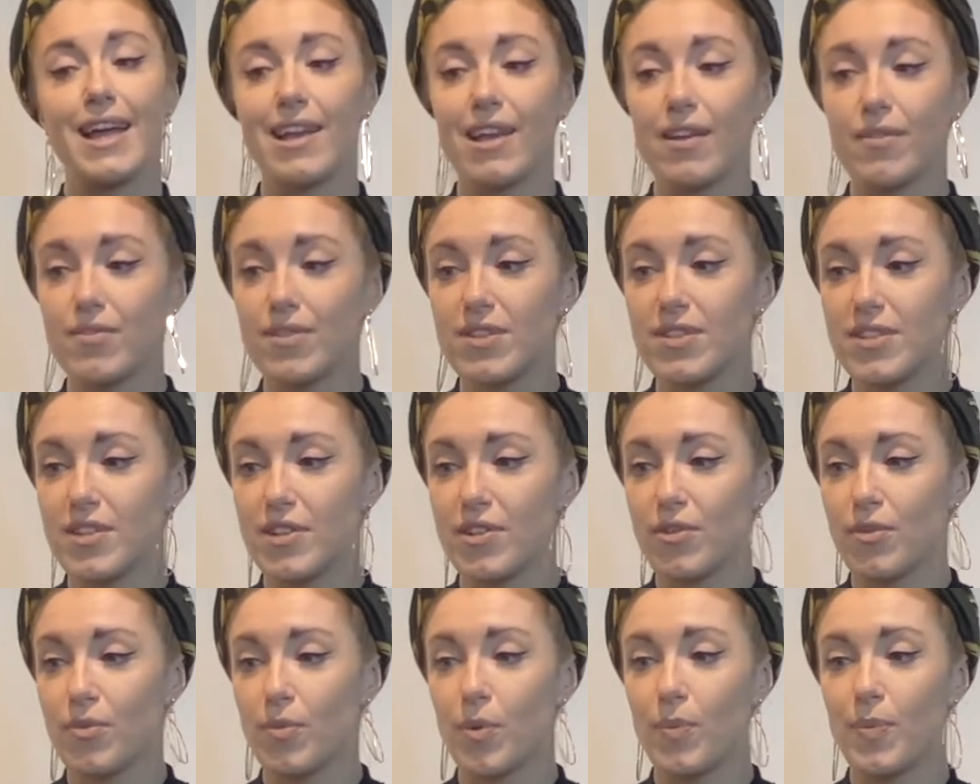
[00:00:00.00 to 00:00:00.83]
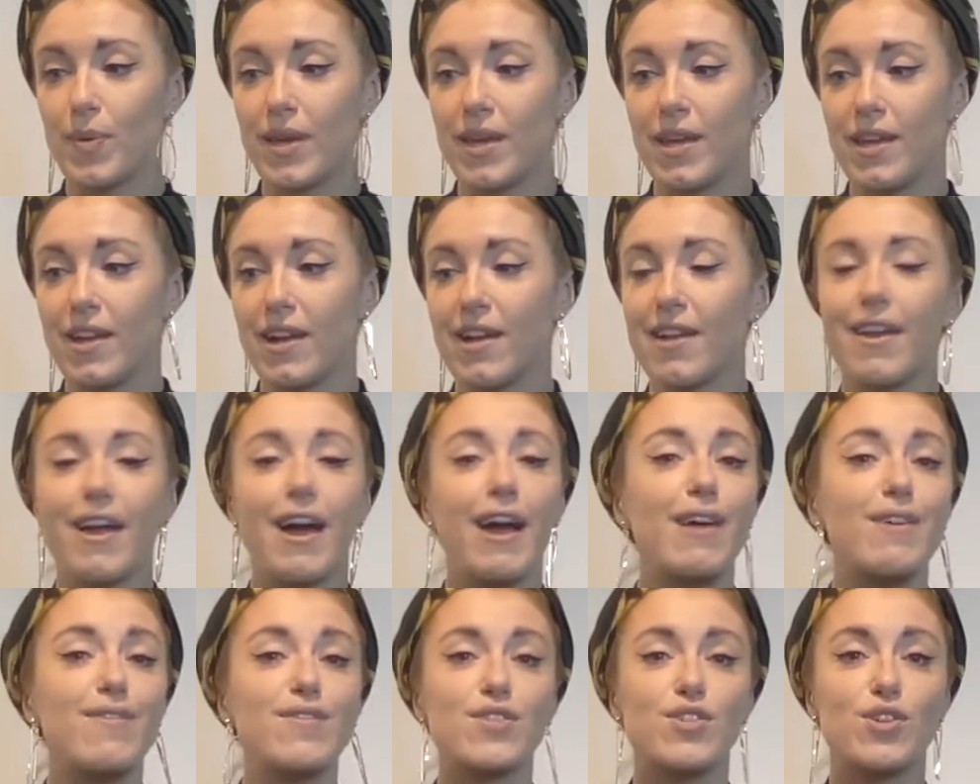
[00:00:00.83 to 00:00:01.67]
Love the Sinner will be a
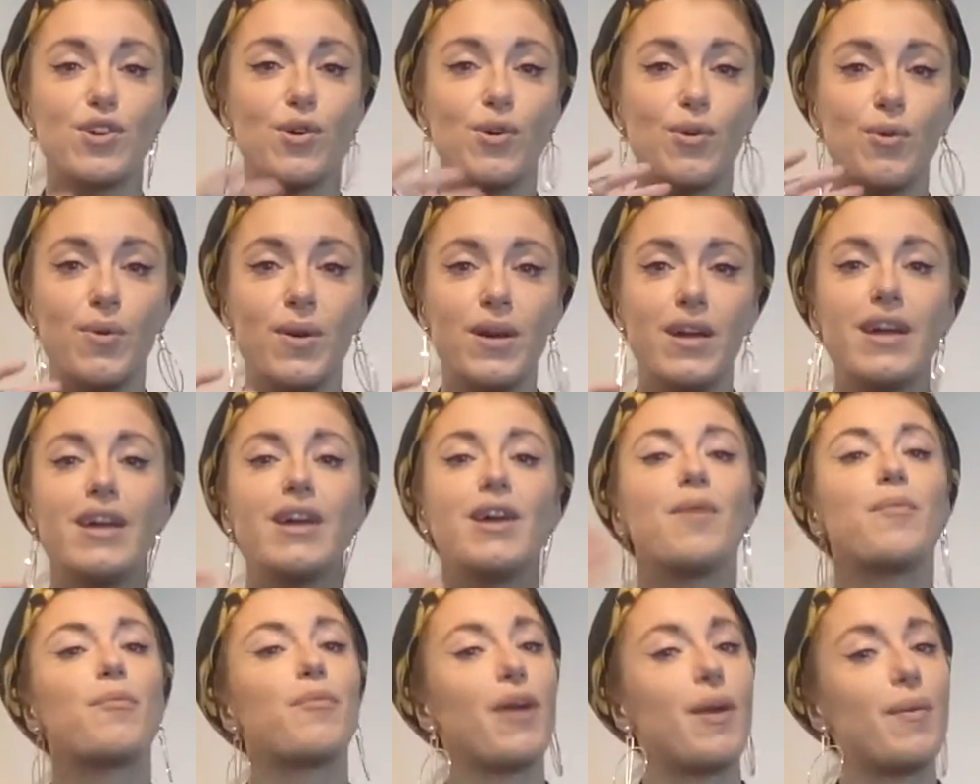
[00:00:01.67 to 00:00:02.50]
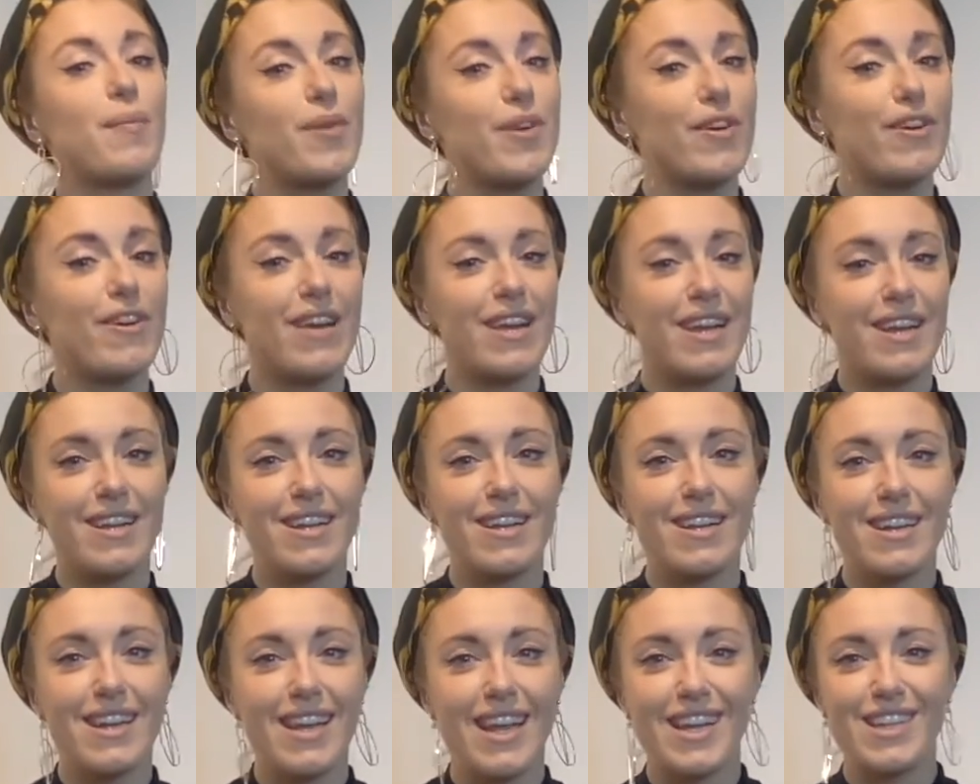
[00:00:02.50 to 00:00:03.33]
live show premiering
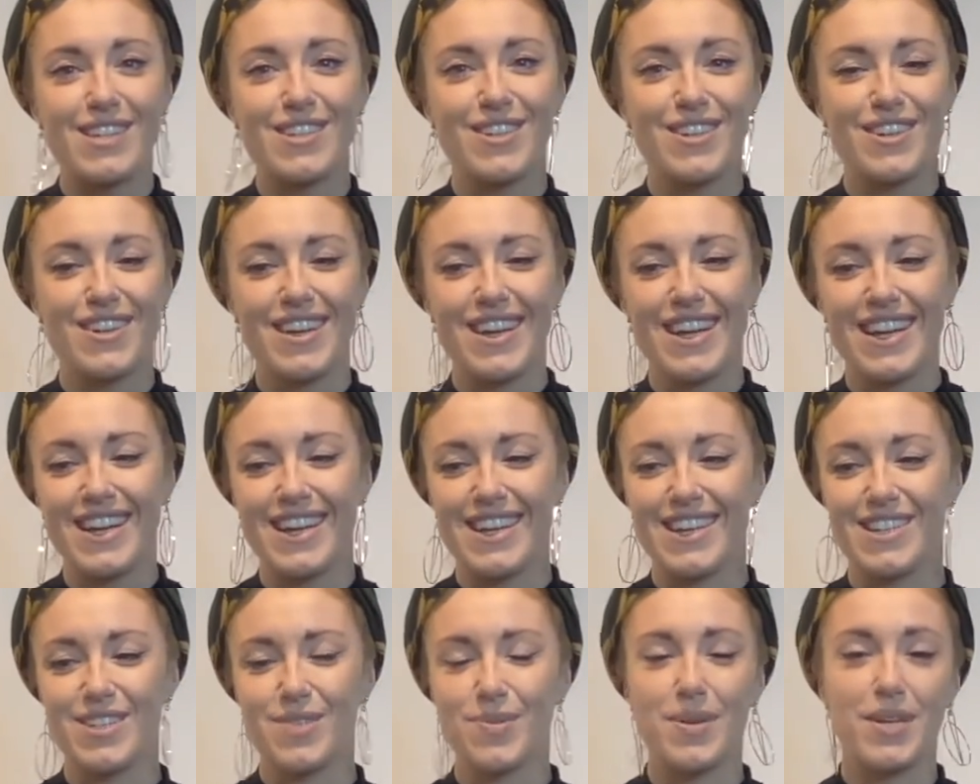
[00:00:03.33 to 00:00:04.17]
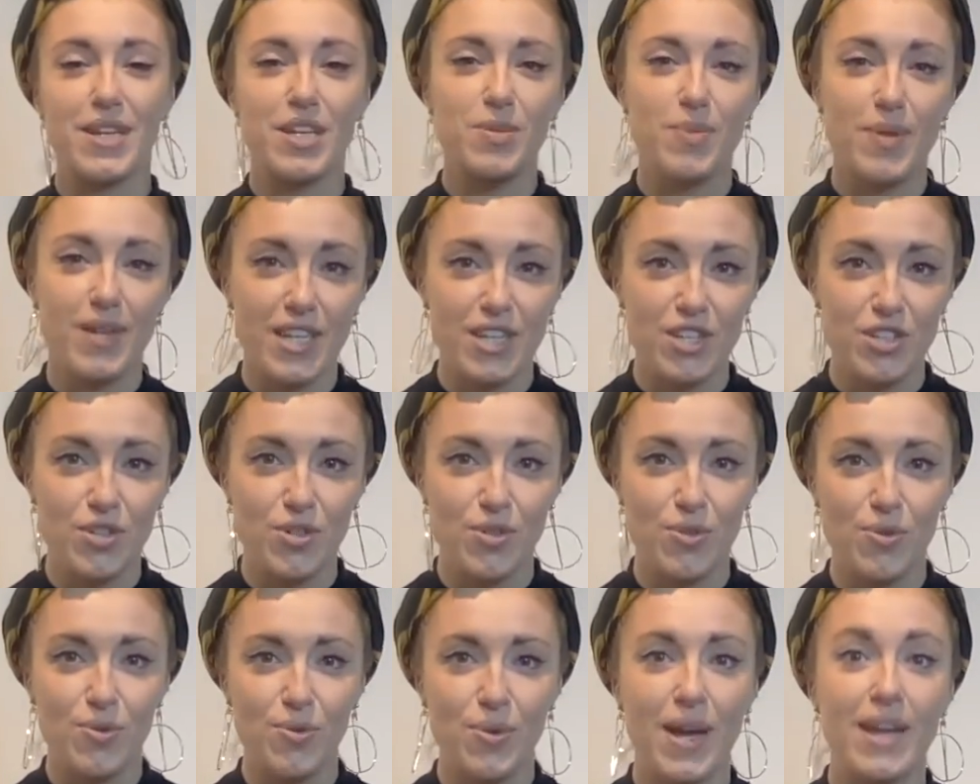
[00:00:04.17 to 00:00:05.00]
later in
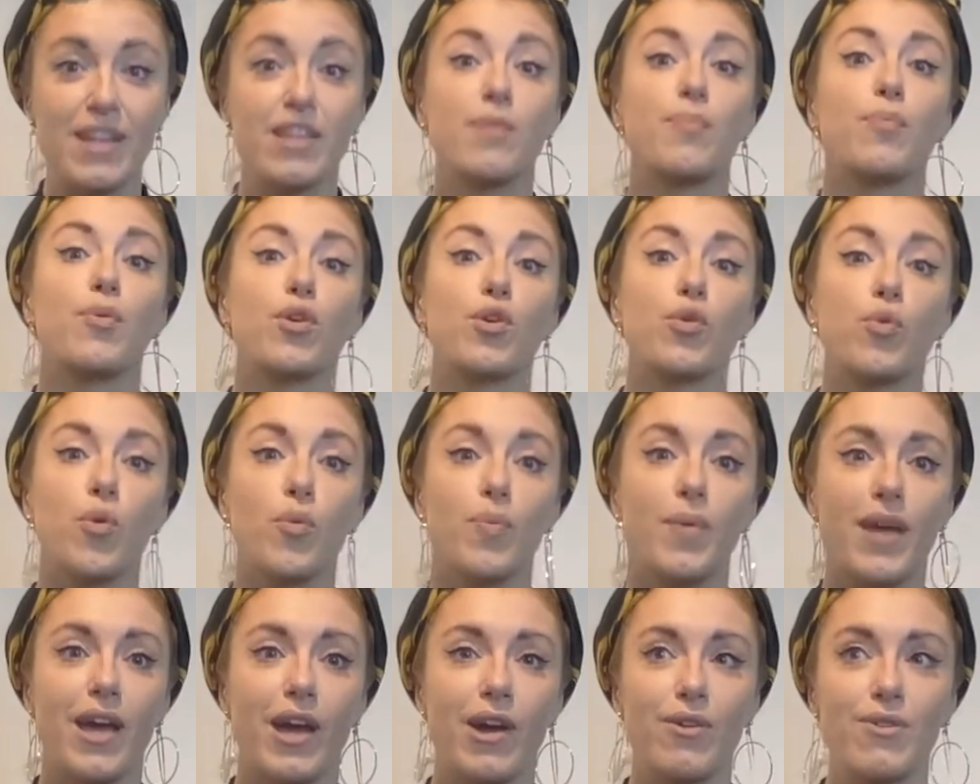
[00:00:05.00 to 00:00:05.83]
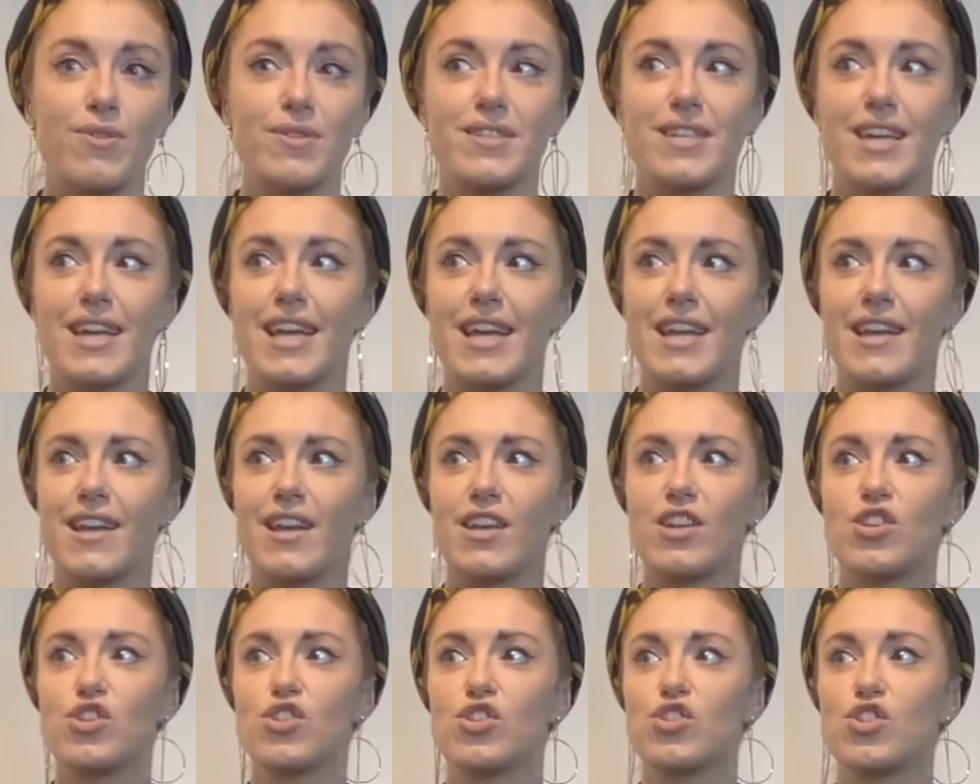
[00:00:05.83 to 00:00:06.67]
2022, and the book will be out in
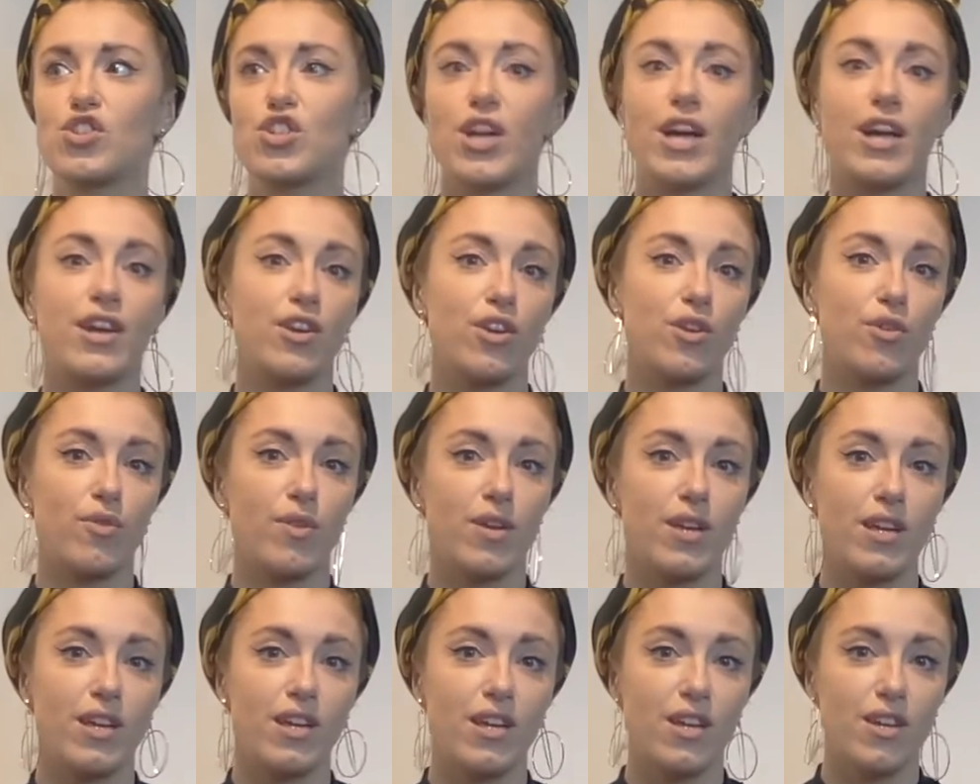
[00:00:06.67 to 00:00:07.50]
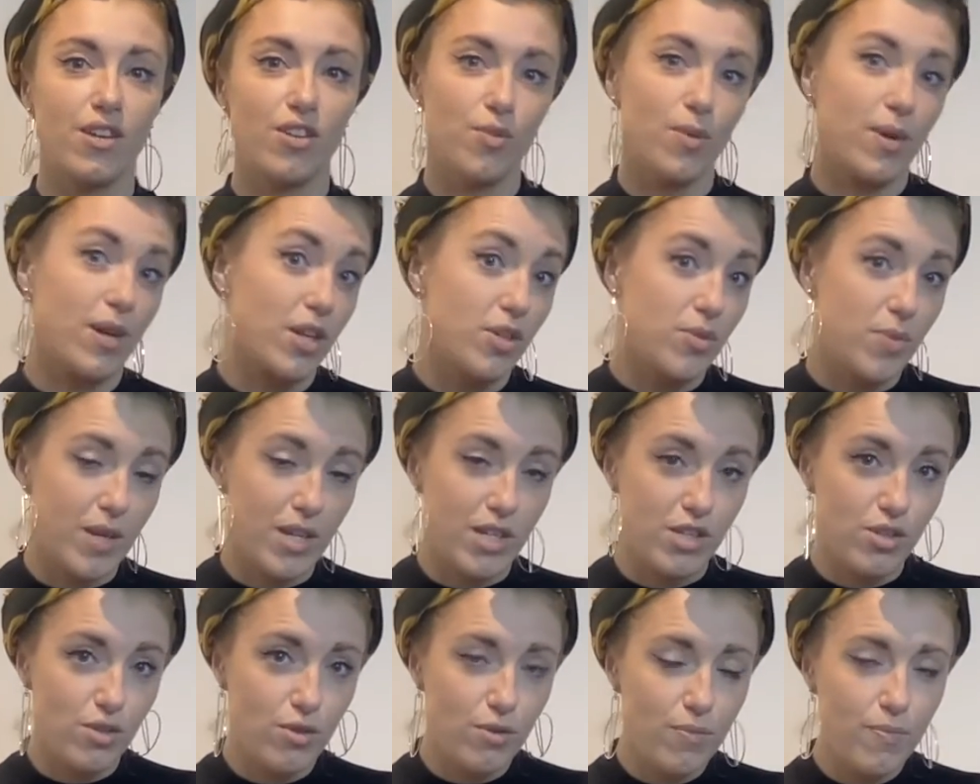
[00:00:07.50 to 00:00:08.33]
January
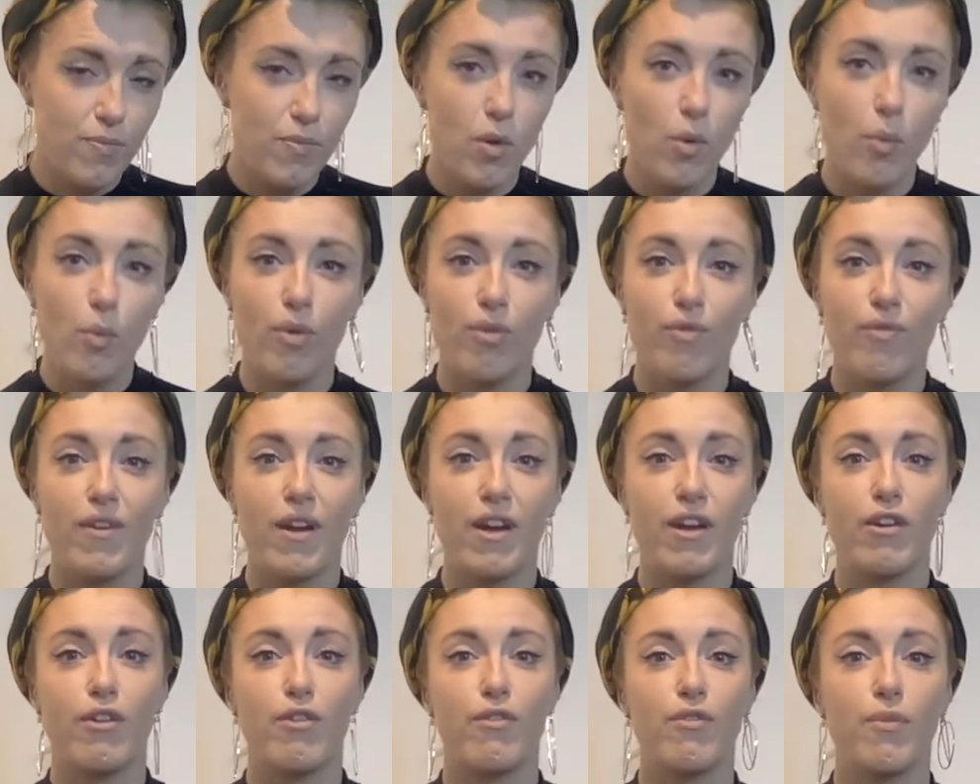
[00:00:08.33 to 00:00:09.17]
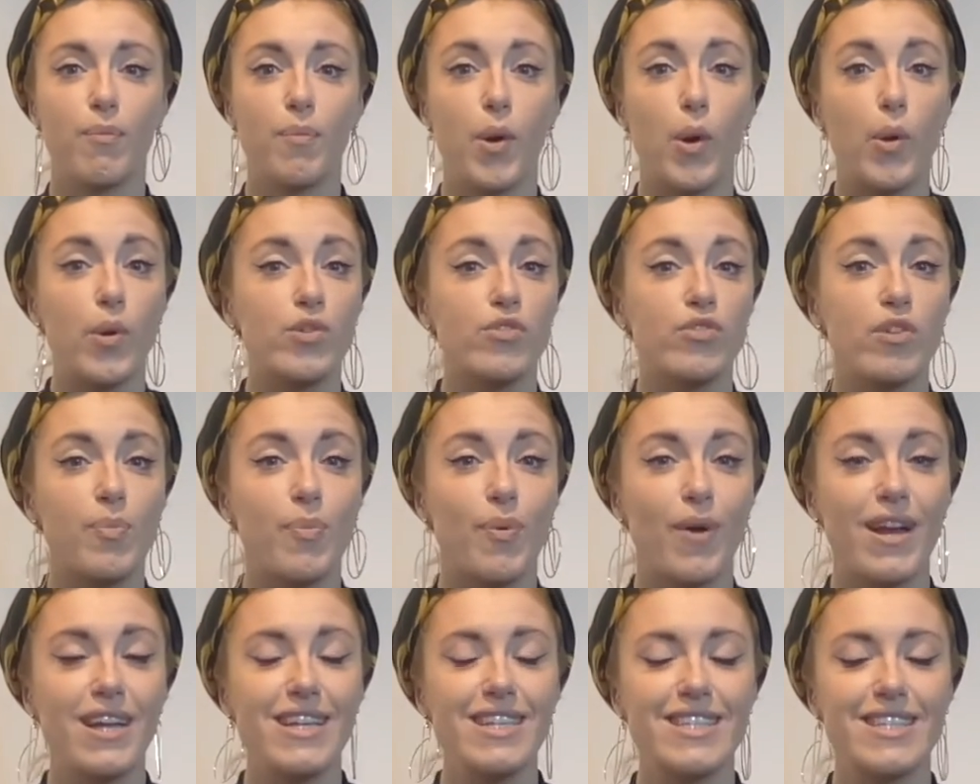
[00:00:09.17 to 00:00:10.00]
2022 with Verve Poetry
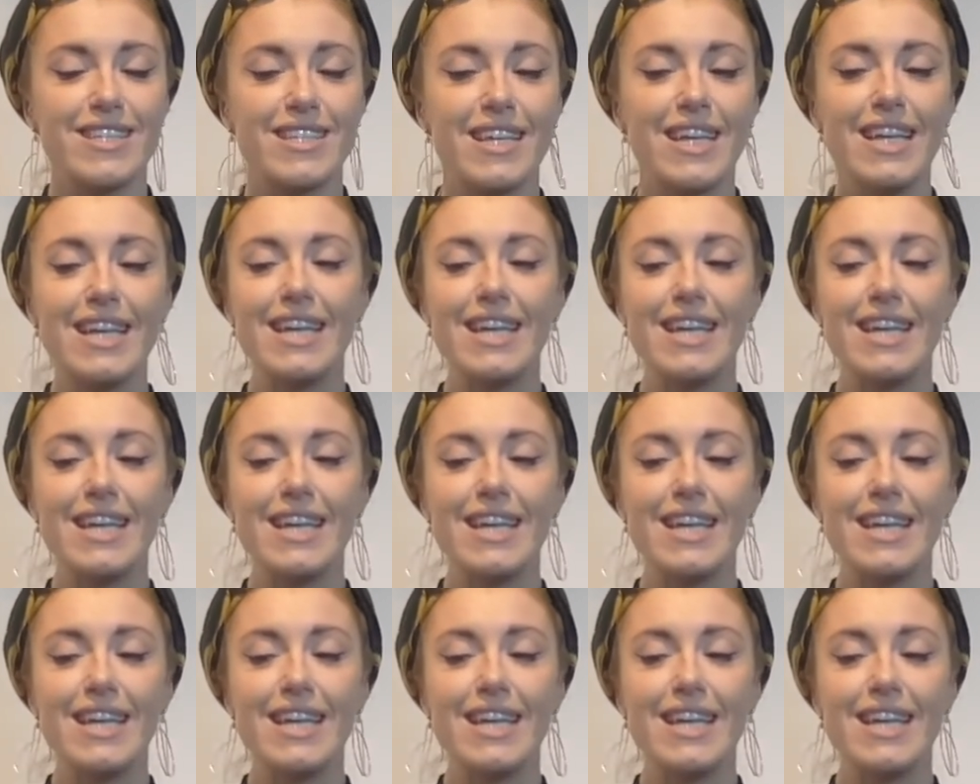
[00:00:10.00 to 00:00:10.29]
Press.